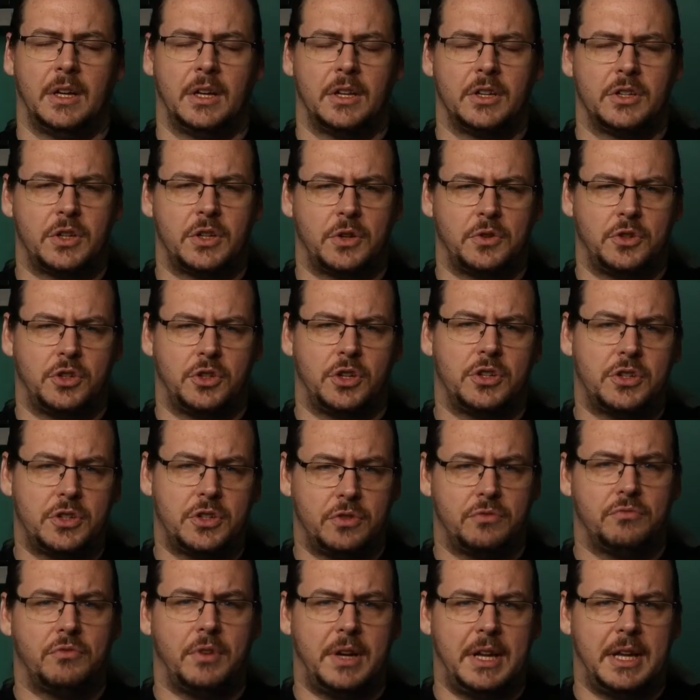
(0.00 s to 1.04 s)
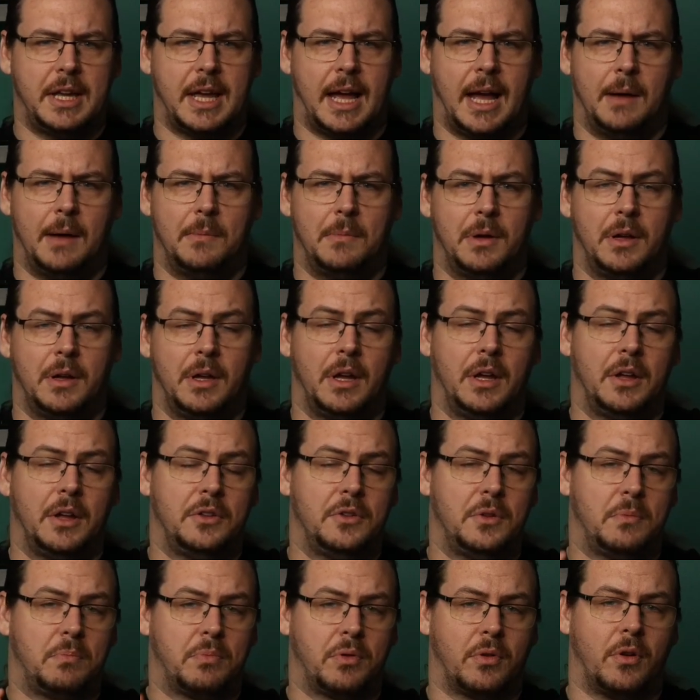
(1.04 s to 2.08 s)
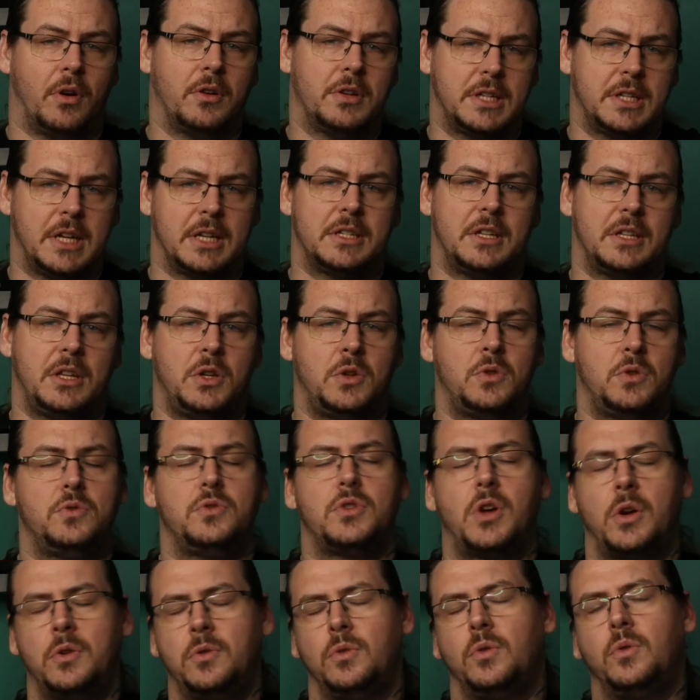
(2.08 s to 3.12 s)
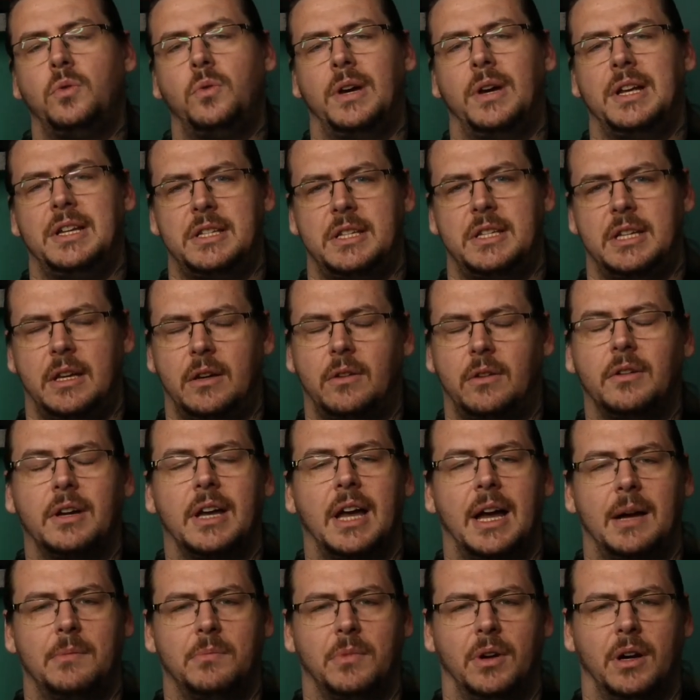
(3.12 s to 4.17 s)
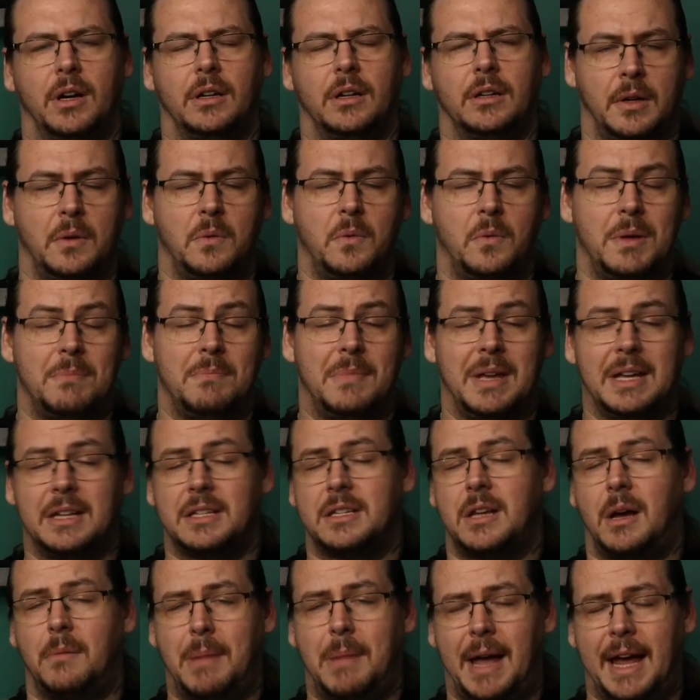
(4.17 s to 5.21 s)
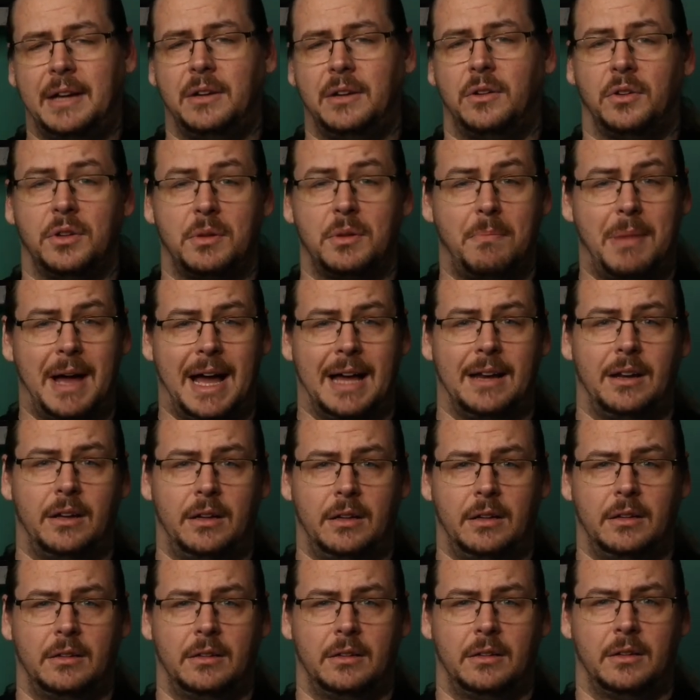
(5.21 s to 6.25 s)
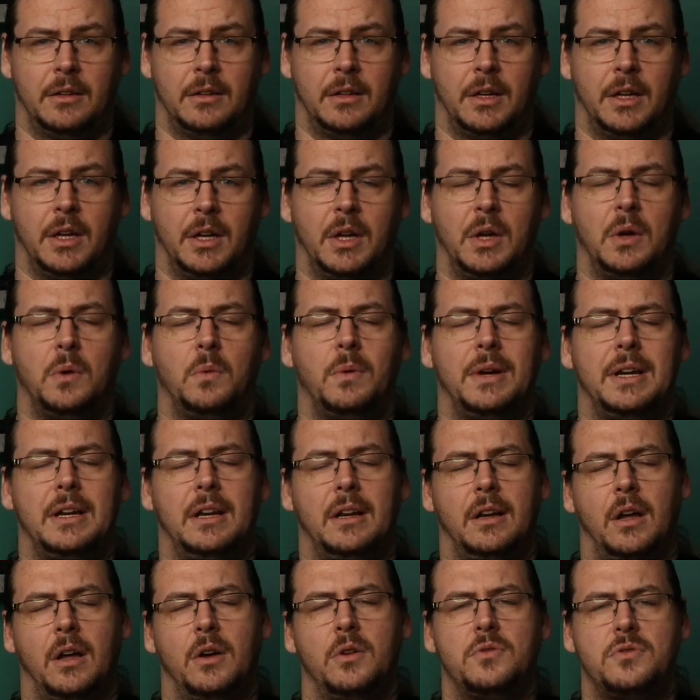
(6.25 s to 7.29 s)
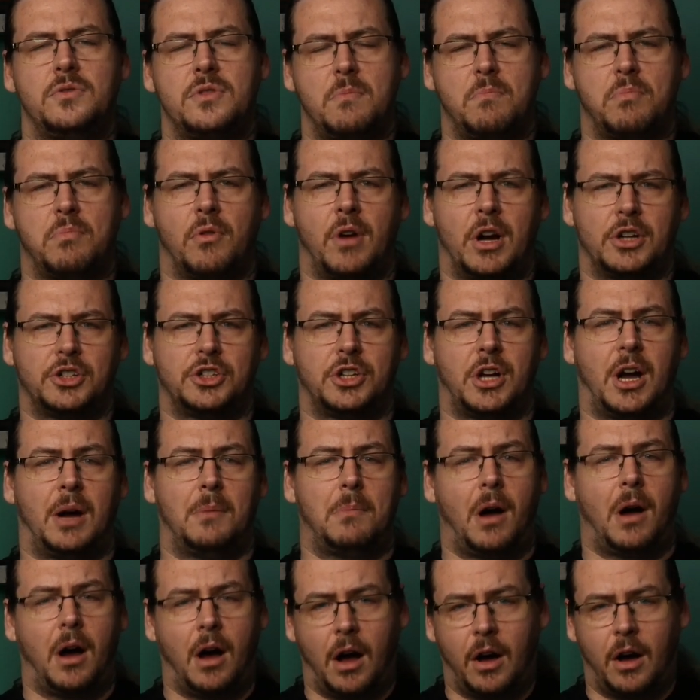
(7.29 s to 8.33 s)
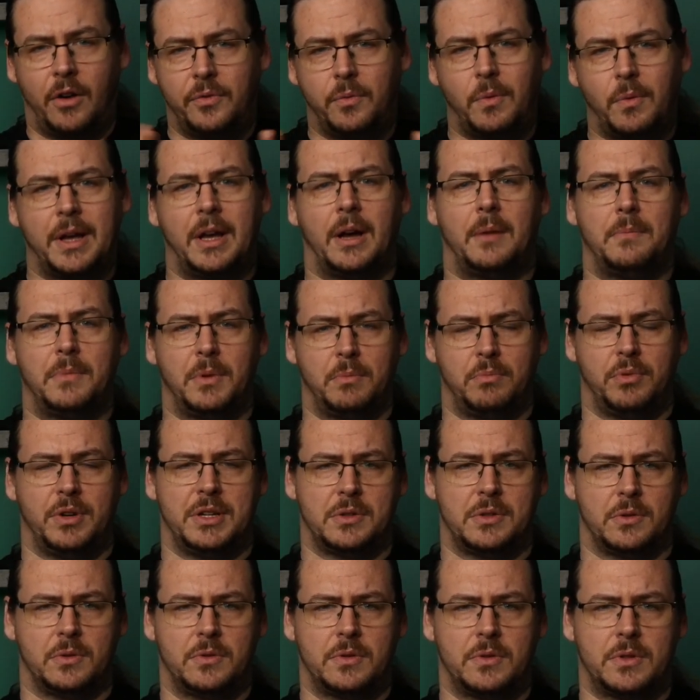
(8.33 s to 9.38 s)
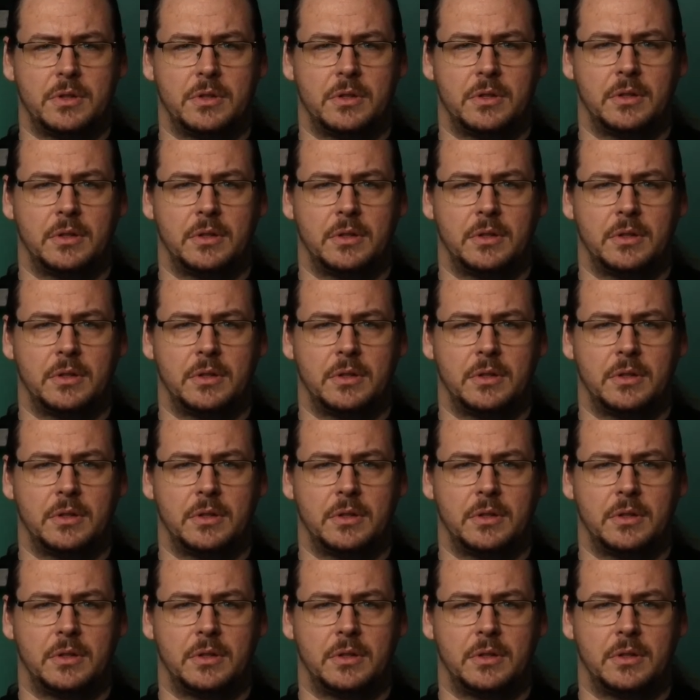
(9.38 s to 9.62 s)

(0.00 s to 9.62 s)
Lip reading: So just to recap, the process that you don't always see on camera. We mix our paint on the palette, we load the brush up halfway up the bristles,